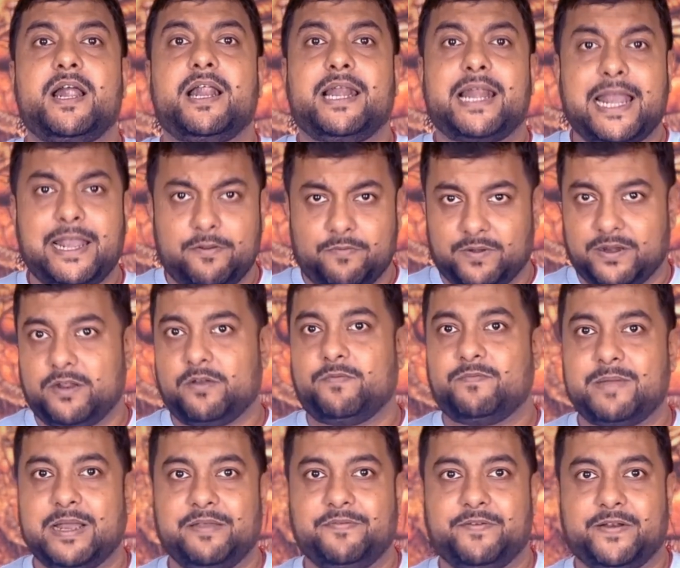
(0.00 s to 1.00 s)
Like one of
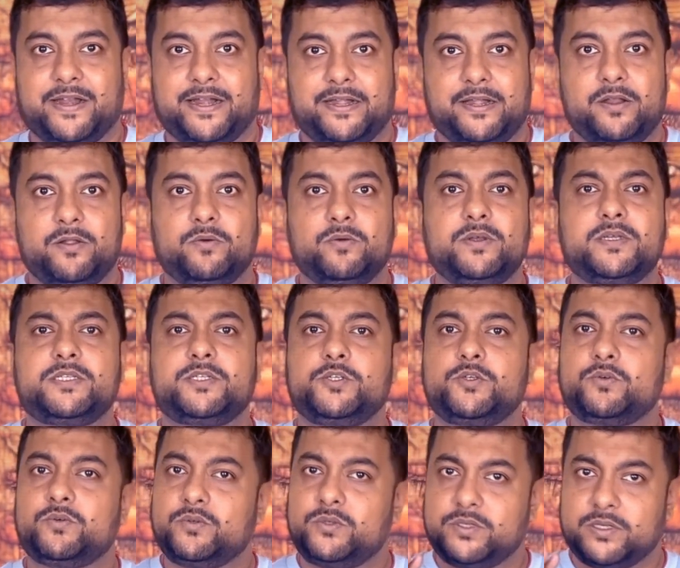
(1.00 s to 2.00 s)
my friends who is
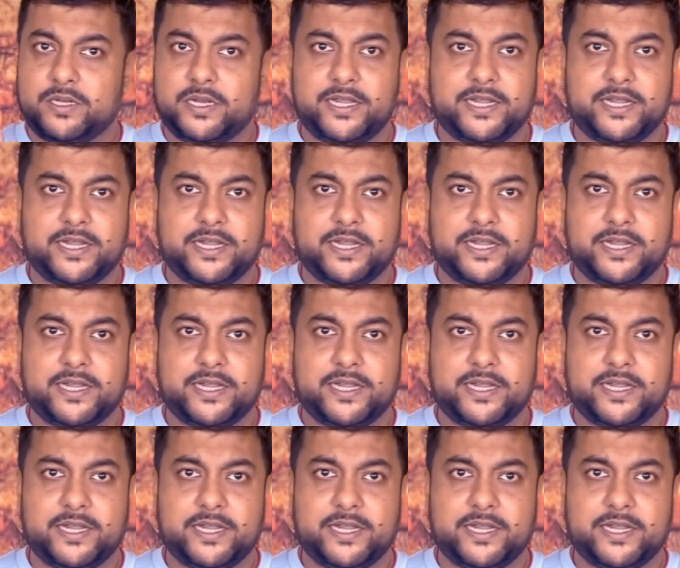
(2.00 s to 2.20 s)
usually